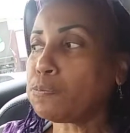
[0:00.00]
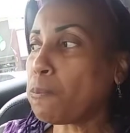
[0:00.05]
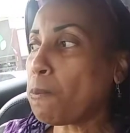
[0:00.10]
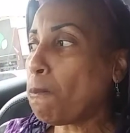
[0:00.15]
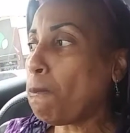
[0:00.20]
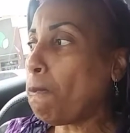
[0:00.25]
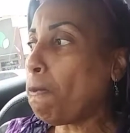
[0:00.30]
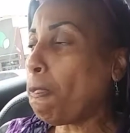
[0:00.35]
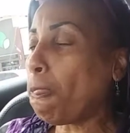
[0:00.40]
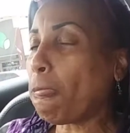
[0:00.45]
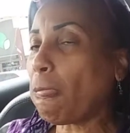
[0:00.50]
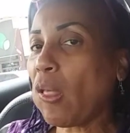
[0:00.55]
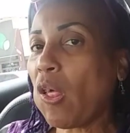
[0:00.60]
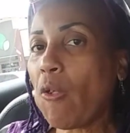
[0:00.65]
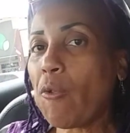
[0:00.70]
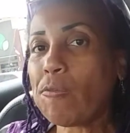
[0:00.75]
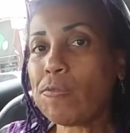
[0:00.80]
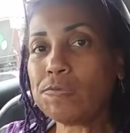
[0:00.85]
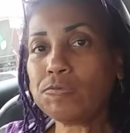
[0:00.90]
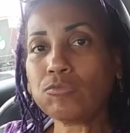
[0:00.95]
Mmm.
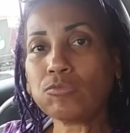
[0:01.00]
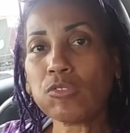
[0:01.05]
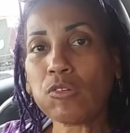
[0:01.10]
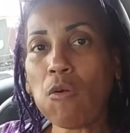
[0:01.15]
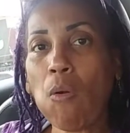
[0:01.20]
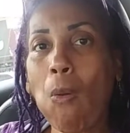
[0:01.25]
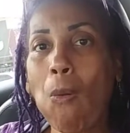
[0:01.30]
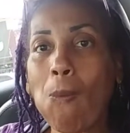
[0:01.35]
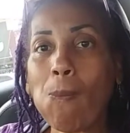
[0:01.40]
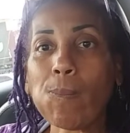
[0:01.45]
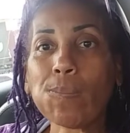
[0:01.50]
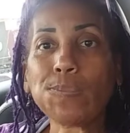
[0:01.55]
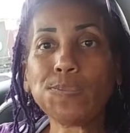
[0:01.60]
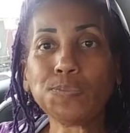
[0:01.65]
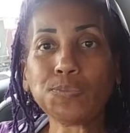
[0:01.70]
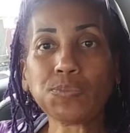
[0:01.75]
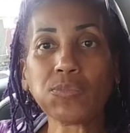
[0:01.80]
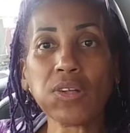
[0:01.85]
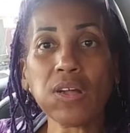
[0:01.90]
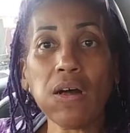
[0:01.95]

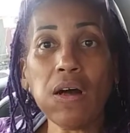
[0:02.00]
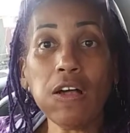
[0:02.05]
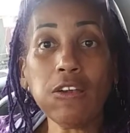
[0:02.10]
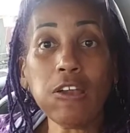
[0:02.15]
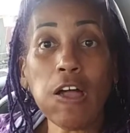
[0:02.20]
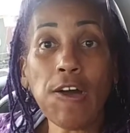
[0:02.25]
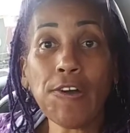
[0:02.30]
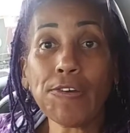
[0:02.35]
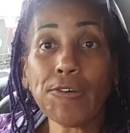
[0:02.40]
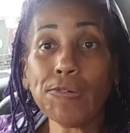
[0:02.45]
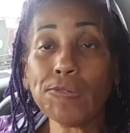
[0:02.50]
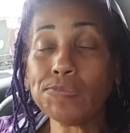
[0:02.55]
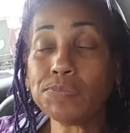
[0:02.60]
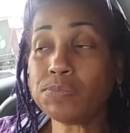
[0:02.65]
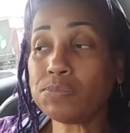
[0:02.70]
I like it.